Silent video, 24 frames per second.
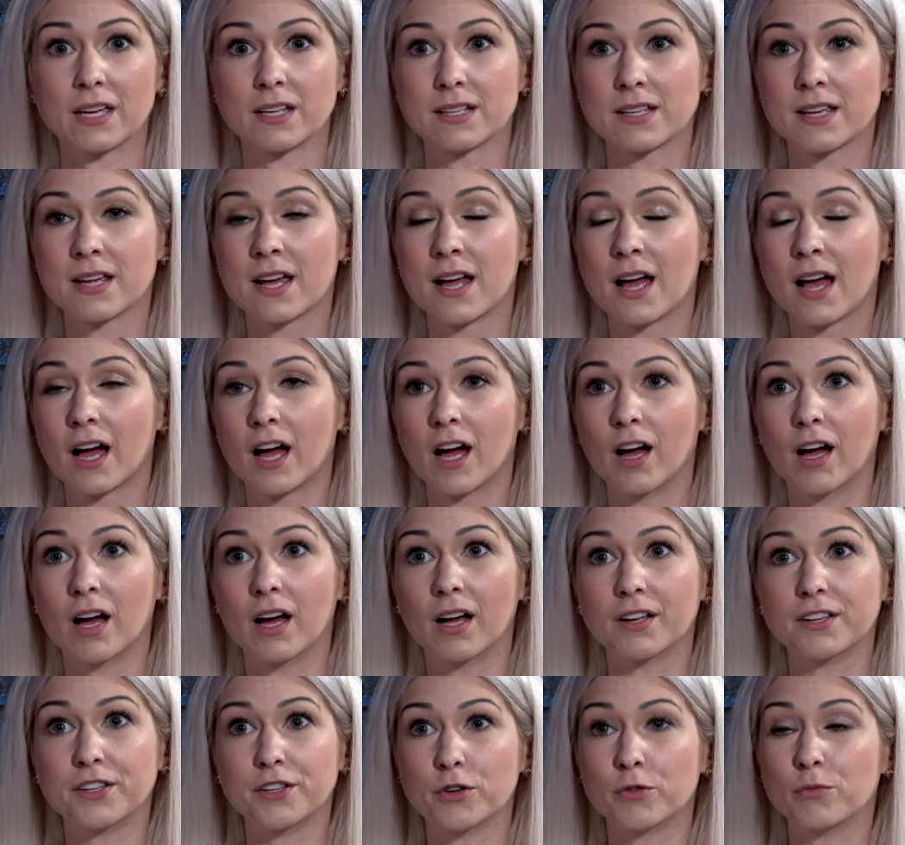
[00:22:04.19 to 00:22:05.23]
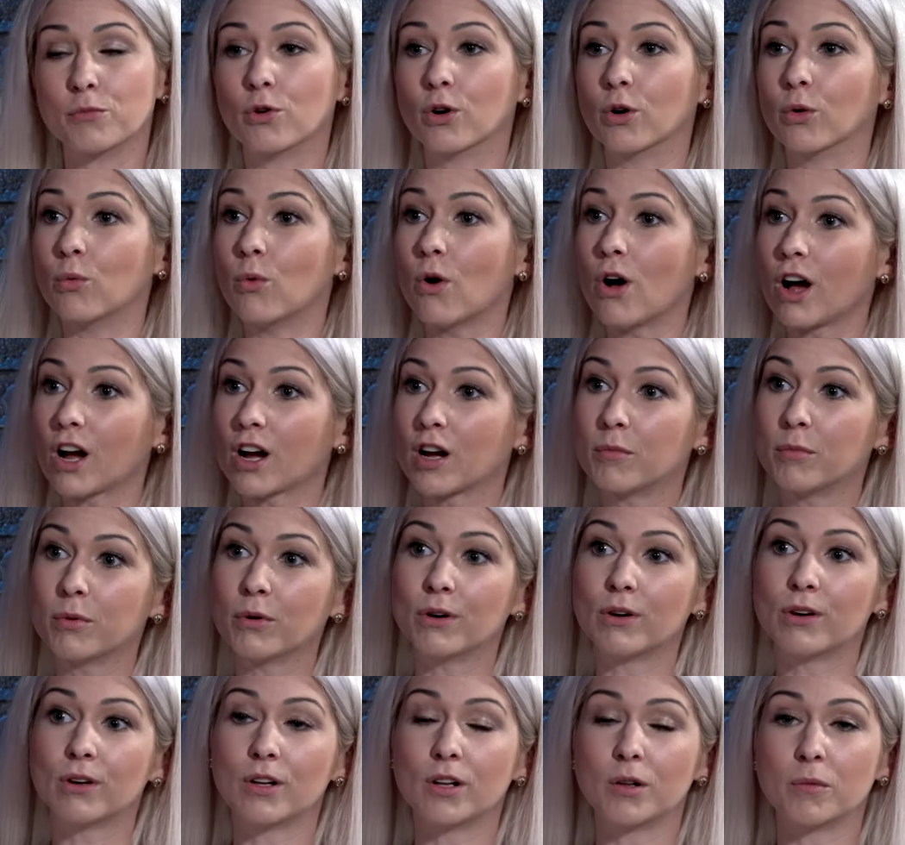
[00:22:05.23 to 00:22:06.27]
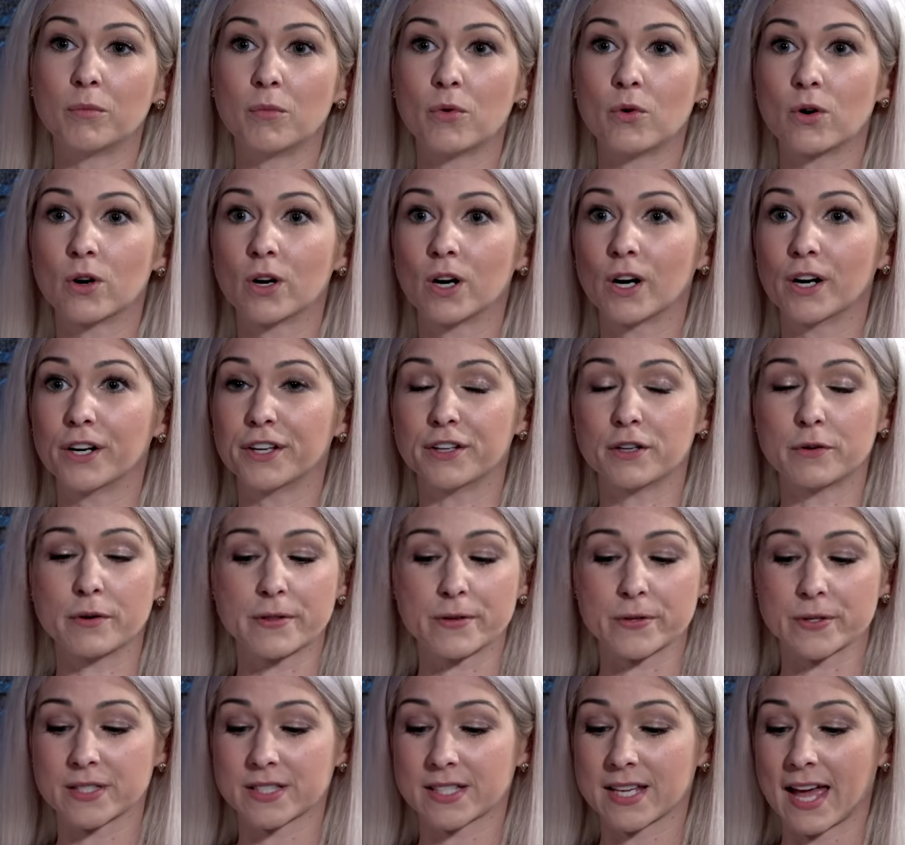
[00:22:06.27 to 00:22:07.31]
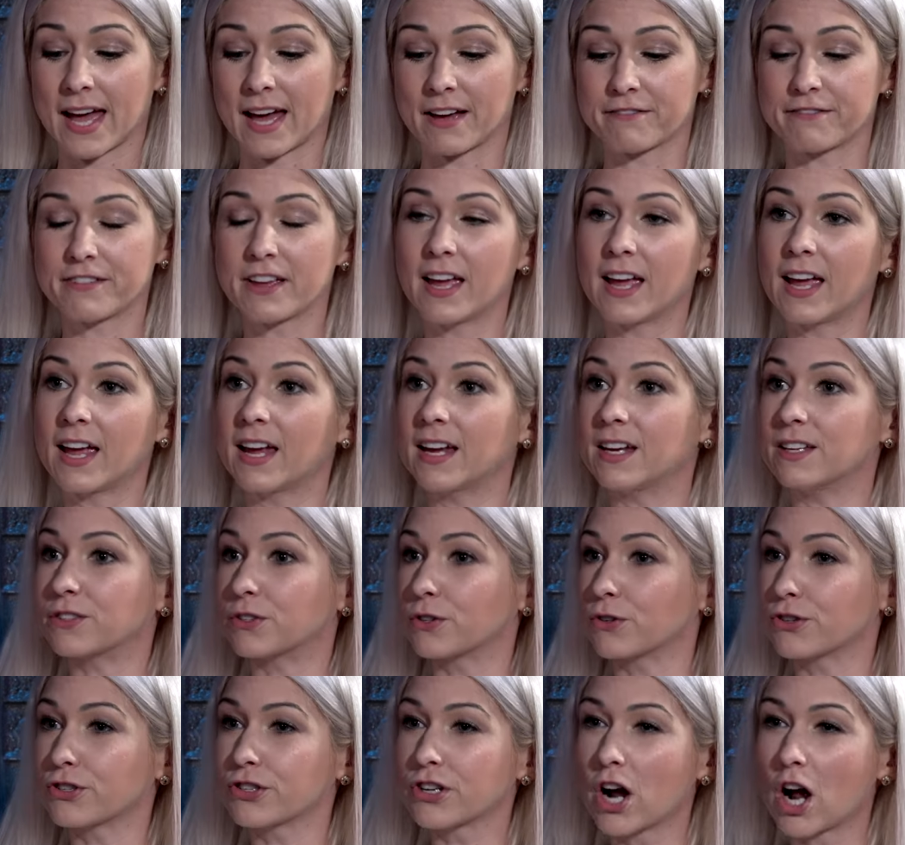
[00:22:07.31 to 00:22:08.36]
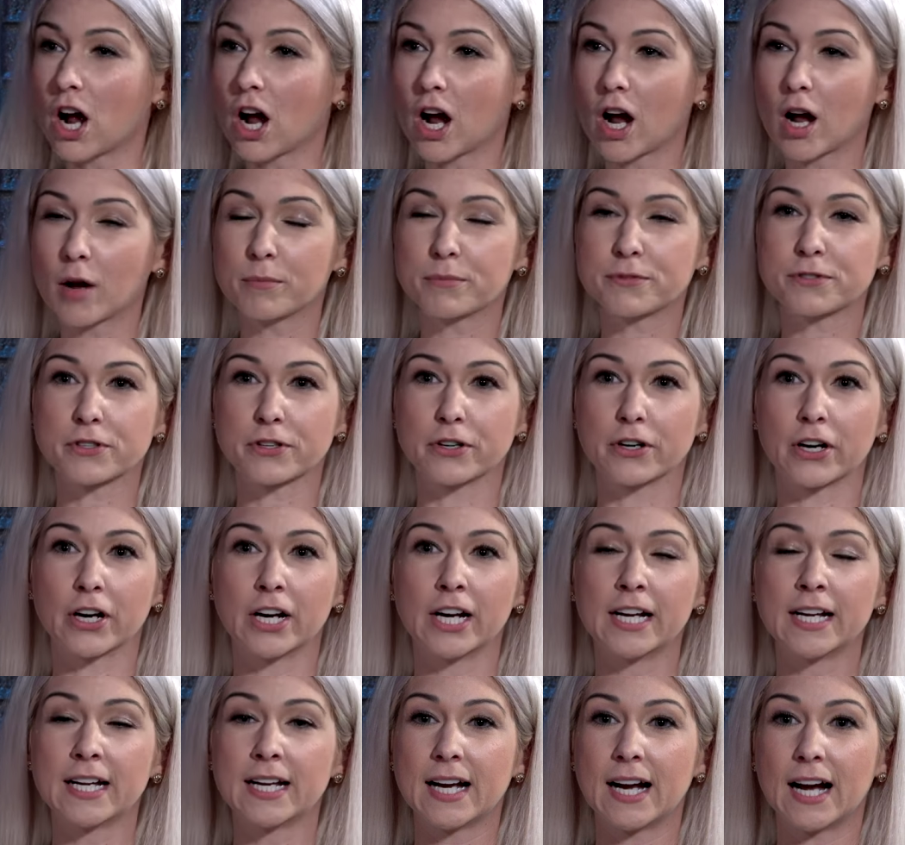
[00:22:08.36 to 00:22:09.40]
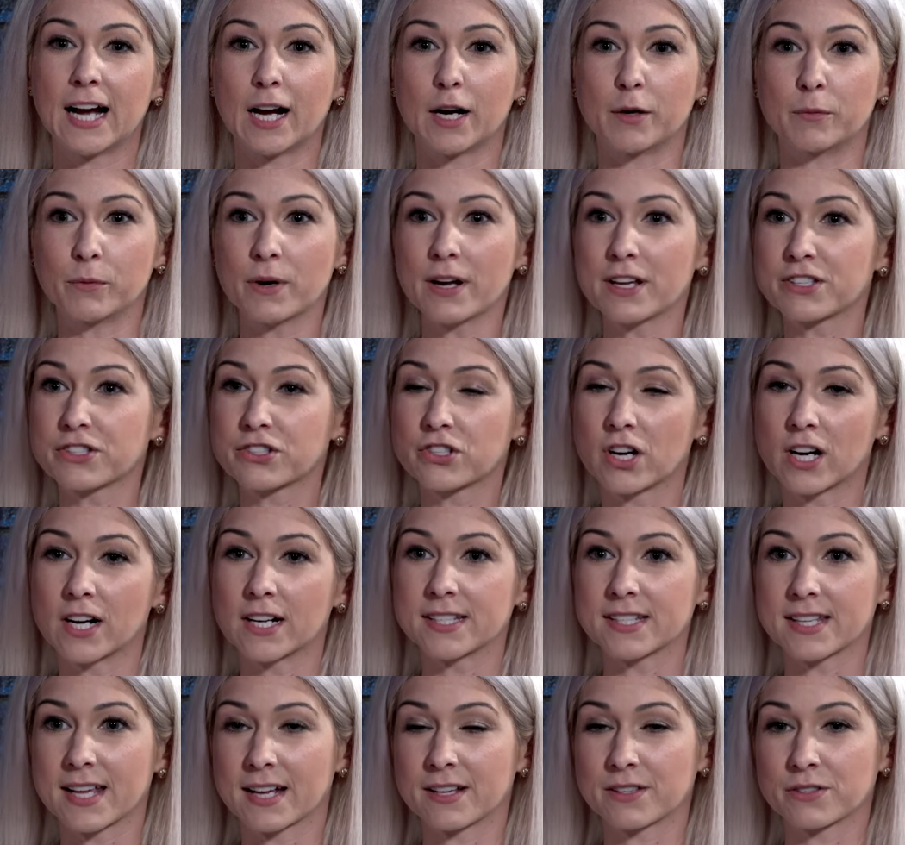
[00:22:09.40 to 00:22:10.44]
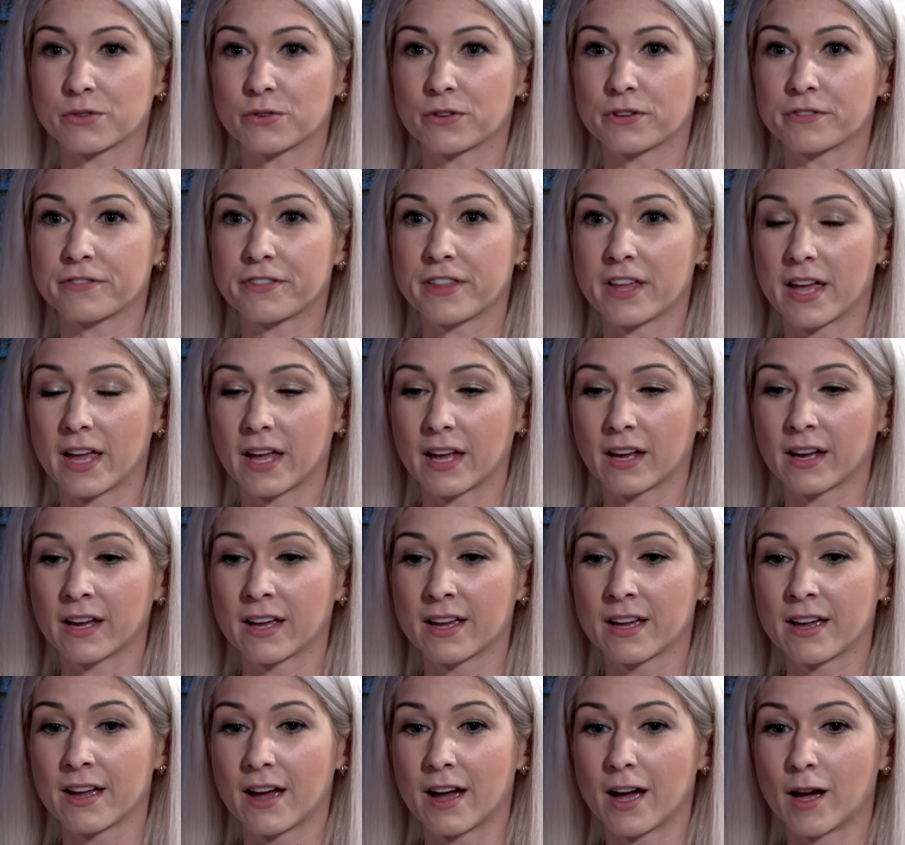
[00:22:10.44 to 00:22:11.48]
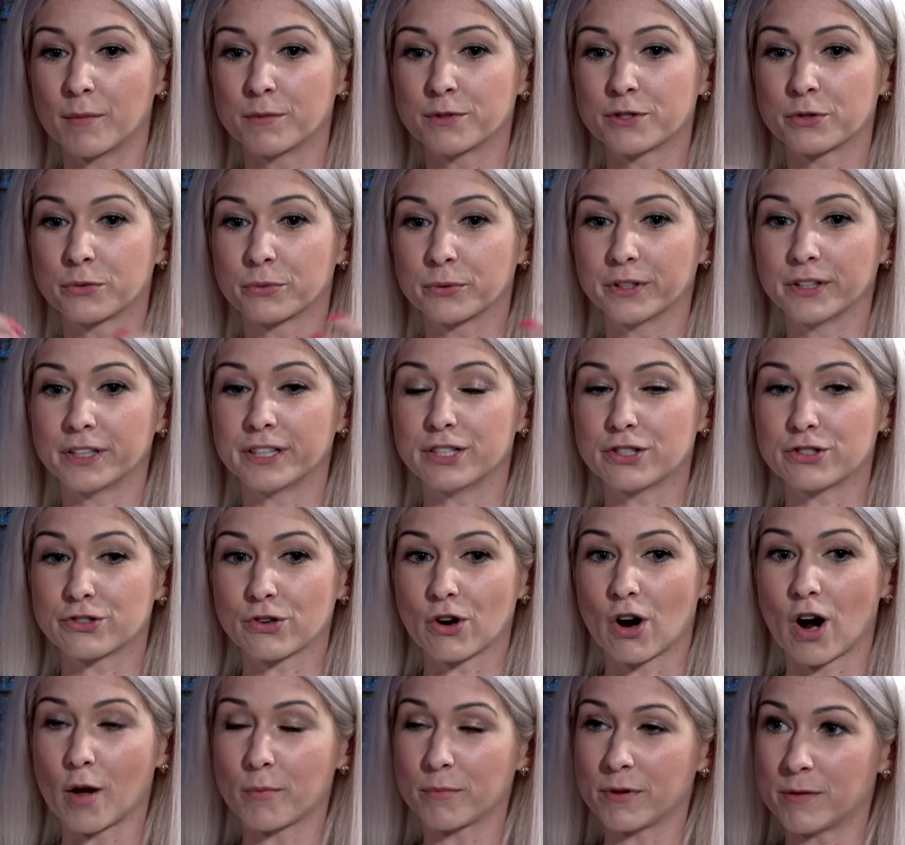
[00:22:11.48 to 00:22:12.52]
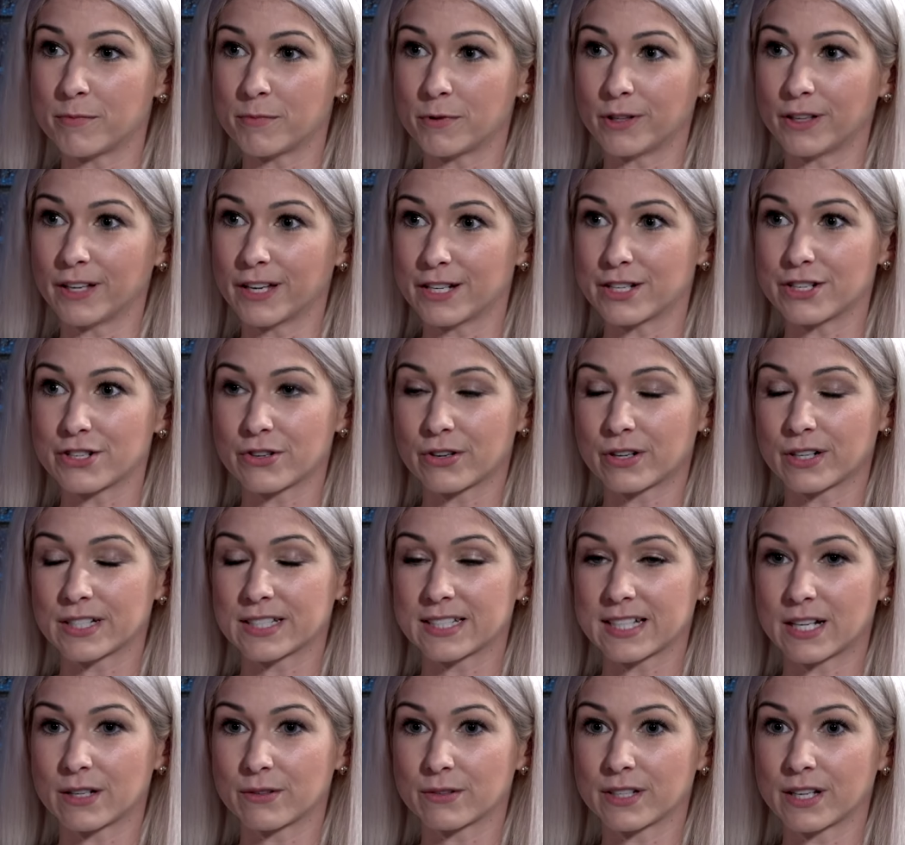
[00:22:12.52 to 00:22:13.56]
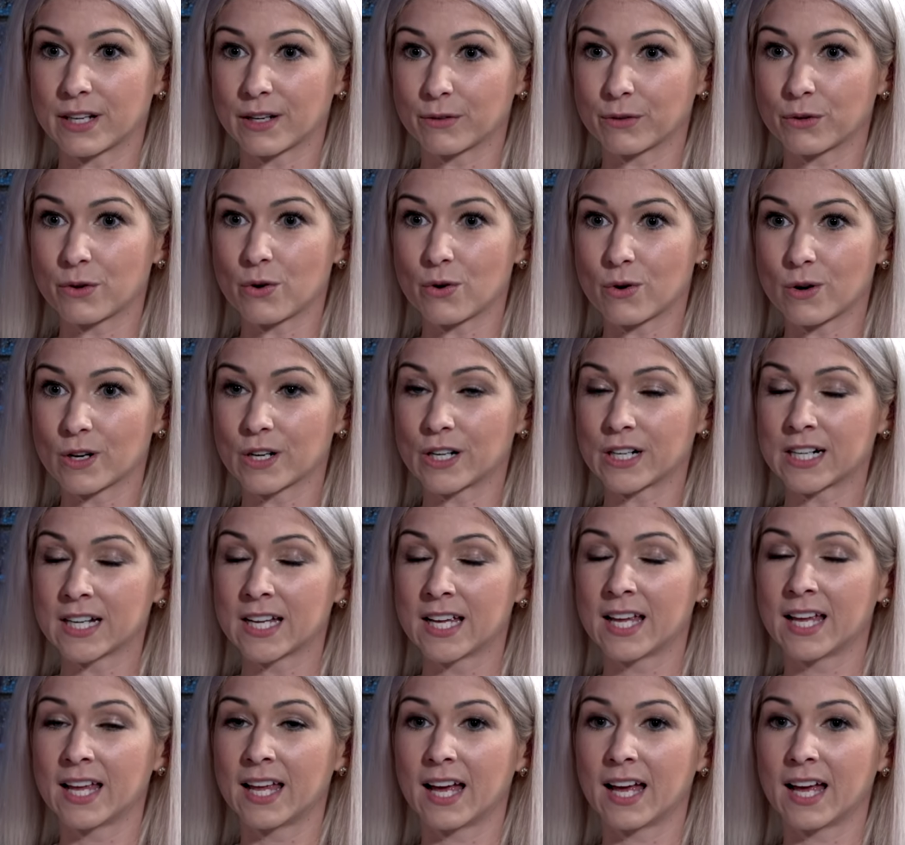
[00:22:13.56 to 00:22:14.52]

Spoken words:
it, you know, more walkable, more, you know, whether it's cafes or shops or restaurants, that sort of thing, to really draw people into our downtown core.